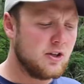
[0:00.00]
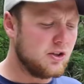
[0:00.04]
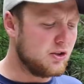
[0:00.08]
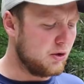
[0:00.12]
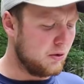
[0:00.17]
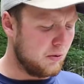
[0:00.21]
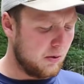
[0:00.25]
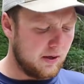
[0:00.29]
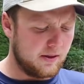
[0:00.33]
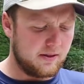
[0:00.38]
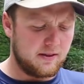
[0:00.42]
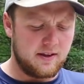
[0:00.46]

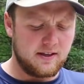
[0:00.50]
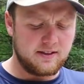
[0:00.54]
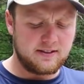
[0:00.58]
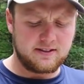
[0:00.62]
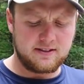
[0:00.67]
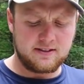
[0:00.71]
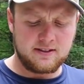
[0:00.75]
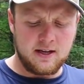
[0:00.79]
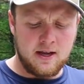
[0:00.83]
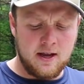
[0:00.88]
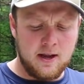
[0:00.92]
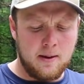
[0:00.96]
So what
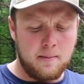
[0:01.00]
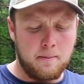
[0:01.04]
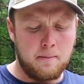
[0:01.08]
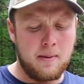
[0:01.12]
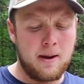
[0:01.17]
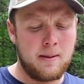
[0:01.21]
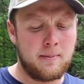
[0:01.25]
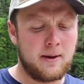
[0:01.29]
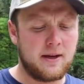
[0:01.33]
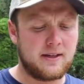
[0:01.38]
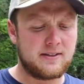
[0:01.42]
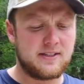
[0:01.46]
this
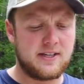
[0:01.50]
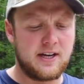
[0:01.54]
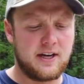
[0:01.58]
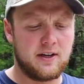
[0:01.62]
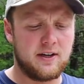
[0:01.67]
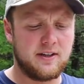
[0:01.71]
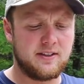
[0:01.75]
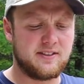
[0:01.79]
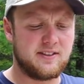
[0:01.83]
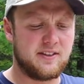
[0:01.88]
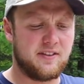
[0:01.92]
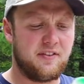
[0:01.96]
mimics
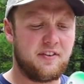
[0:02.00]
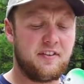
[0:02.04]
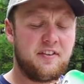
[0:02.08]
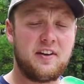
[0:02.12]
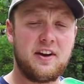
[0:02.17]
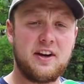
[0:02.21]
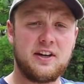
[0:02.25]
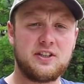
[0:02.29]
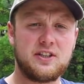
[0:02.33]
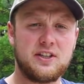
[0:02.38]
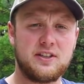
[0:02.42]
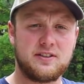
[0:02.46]
here is a
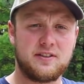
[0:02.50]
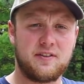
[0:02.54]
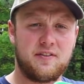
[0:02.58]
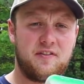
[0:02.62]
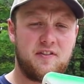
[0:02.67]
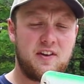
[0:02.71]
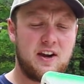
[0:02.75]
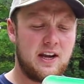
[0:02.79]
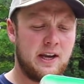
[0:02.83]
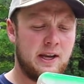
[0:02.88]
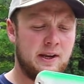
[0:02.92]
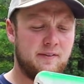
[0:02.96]
fish, is a
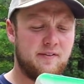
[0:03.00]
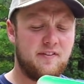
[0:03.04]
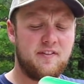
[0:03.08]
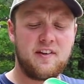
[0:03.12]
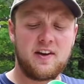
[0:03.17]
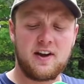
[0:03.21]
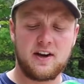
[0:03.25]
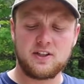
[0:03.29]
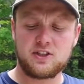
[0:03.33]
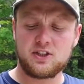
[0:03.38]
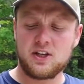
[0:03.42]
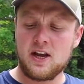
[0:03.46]
feeding
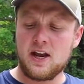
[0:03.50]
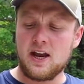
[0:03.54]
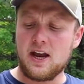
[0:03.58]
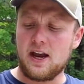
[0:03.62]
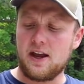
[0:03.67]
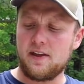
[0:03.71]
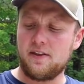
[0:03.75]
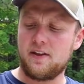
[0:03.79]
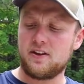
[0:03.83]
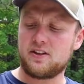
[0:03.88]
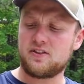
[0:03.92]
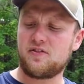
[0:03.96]
fish,
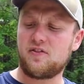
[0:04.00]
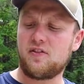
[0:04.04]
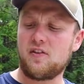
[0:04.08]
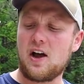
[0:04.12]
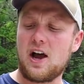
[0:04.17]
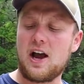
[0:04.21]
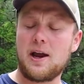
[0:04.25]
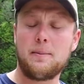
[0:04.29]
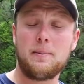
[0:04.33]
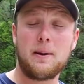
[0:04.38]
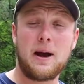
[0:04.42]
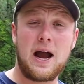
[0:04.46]
and this
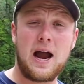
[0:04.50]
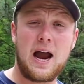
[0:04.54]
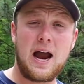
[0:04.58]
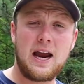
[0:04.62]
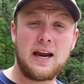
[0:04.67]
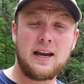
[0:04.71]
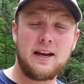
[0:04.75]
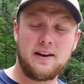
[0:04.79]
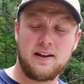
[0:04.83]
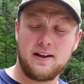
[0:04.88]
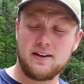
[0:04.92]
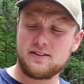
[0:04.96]
fly
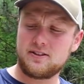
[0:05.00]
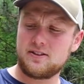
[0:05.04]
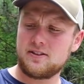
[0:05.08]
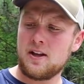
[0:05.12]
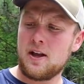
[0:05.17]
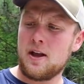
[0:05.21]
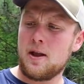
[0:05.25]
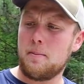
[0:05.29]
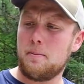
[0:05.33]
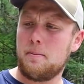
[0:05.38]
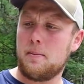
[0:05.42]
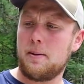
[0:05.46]
behind this
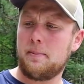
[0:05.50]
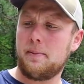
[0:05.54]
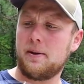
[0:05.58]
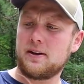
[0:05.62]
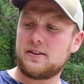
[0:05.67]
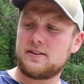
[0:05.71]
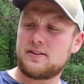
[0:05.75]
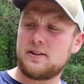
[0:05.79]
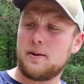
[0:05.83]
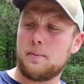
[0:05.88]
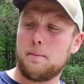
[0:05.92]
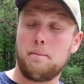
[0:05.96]

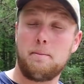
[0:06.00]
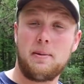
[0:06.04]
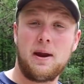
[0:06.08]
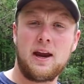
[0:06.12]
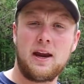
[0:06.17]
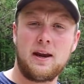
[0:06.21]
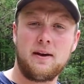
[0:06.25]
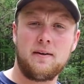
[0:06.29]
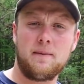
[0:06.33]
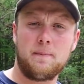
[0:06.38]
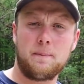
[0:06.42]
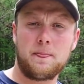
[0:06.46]
mimics
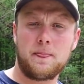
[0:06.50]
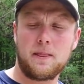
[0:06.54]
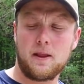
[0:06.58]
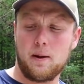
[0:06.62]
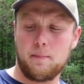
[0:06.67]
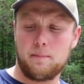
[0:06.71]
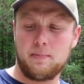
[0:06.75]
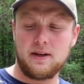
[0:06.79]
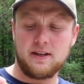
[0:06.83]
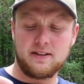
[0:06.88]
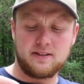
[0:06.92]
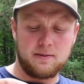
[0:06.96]
bait,
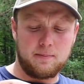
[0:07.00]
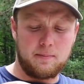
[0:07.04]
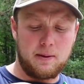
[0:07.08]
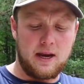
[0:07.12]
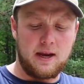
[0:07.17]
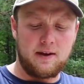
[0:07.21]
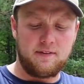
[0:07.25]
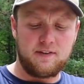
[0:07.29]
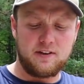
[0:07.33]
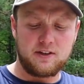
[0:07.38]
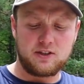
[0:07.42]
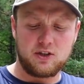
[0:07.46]
a piece of
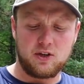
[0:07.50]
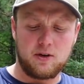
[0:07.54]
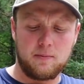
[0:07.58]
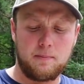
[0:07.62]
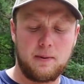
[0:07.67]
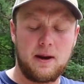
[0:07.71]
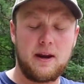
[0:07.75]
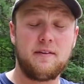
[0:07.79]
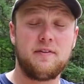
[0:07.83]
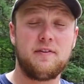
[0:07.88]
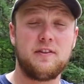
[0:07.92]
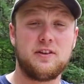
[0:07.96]
bait fish or a
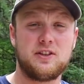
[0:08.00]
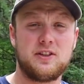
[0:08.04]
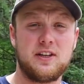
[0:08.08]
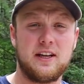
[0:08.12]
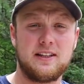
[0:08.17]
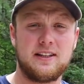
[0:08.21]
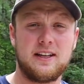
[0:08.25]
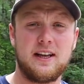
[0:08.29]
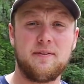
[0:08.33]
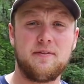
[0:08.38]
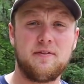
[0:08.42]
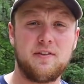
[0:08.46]
bait fish
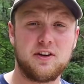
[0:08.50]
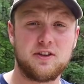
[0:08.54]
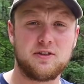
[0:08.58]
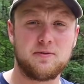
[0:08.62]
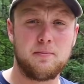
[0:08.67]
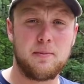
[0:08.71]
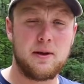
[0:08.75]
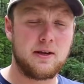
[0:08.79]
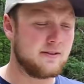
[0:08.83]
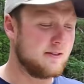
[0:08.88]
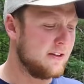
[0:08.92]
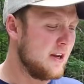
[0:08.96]
that fish
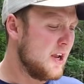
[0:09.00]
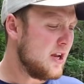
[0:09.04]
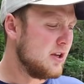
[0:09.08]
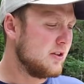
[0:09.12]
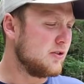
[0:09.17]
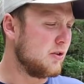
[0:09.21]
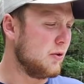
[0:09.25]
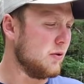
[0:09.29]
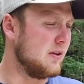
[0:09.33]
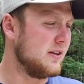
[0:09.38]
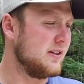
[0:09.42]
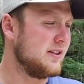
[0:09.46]
missed.
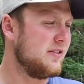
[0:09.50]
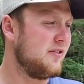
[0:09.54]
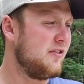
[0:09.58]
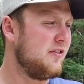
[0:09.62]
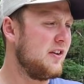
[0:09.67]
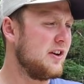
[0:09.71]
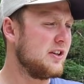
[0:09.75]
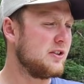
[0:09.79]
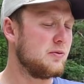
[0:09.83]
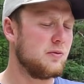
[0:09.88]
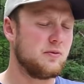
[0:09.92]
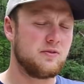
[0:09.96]
So these
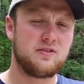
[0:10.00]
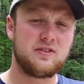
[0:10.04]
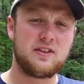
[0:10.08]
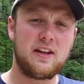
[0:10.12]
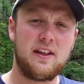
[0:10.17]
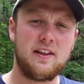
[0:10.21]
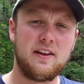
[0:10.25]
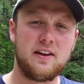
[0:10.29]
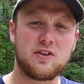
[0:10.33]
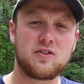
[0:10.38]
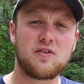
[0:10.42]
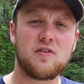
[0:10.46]
fish will
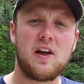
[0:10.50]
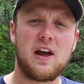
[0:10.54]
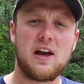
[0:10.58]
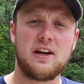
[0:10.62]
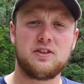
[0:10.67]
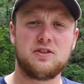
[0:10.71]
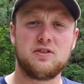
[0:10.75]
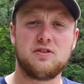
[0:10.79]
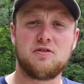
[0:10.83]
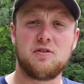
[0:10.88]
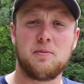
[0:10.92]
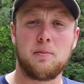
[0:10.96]
see these
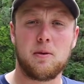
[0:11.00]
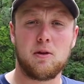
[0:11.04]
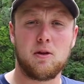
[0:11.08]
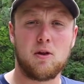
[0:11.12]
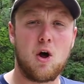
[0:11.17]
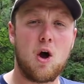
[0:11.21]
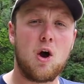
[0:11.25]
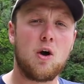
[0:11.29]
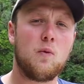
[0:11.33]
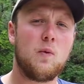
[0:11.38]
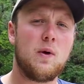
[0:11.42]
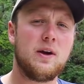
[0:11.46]
flashers from a
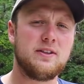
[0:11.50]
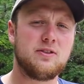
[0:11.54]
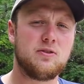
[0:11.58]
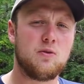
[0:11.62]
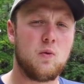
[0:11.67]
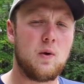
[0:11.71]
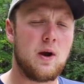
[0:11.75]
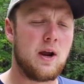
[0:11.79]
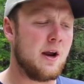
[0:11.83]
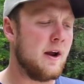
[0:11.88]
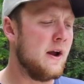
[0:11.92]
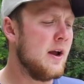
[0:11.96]
long ways
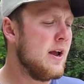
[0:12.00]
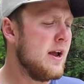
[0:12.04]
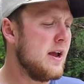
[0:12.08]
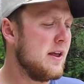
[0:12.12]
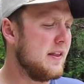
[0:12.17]
away.